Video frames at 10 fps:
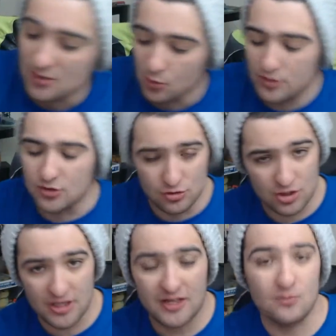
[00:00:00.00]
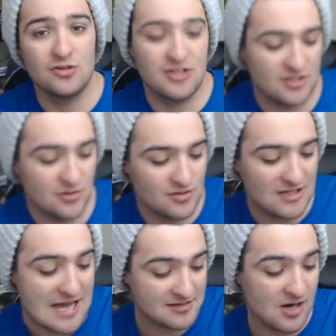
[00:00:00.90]
when you drink it, when you get to those
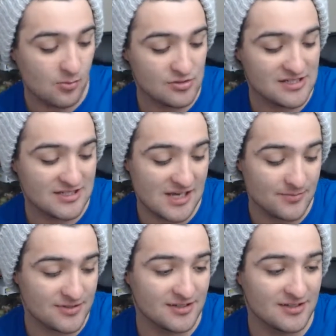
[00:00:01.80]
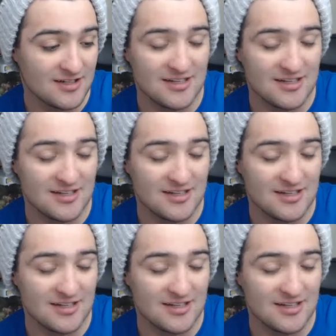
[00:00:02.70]
last couple sips,